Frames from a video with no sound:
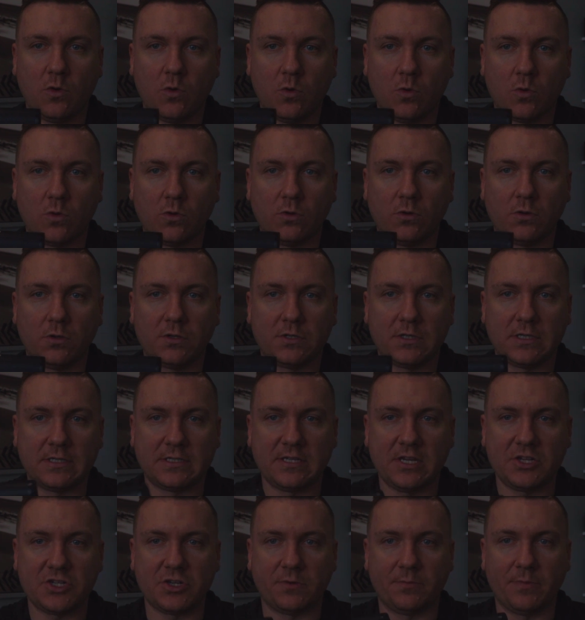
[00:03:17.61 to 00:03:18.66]
cool
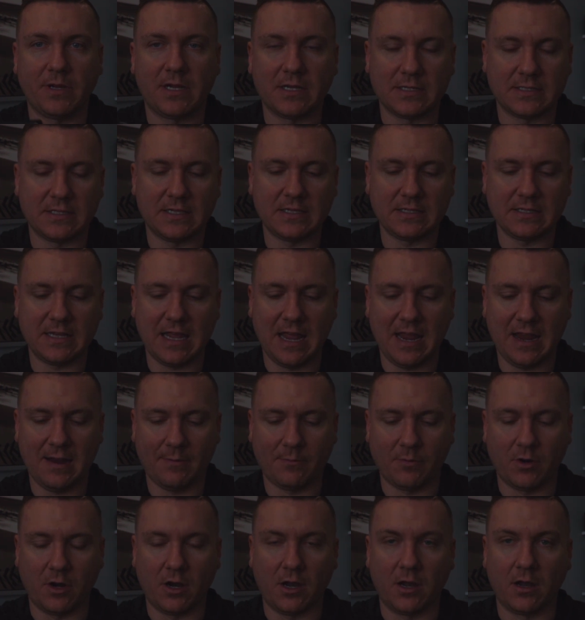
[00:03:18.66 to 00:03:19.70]
decision because this
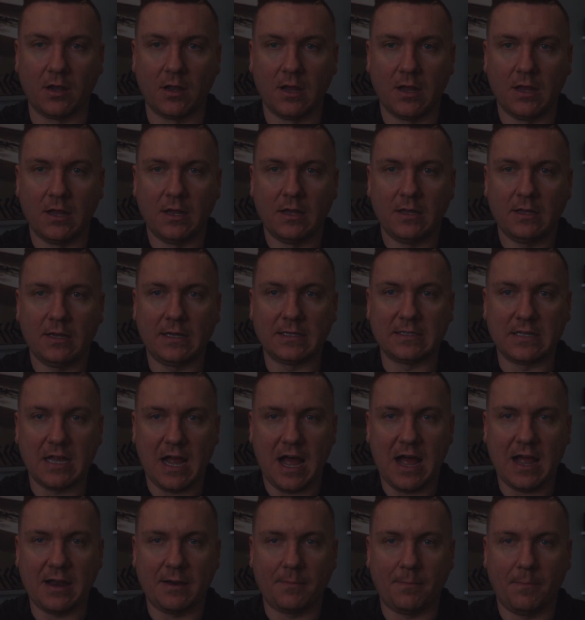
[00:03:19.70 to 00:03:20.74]
camera is
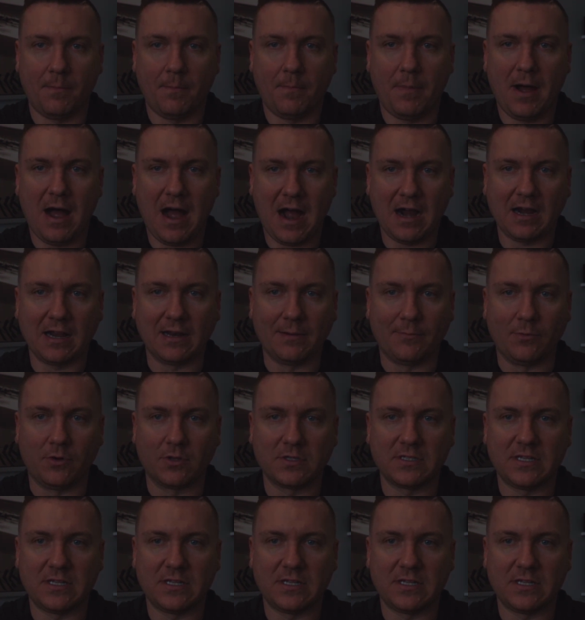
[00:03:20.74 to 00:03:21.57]
not pocketable.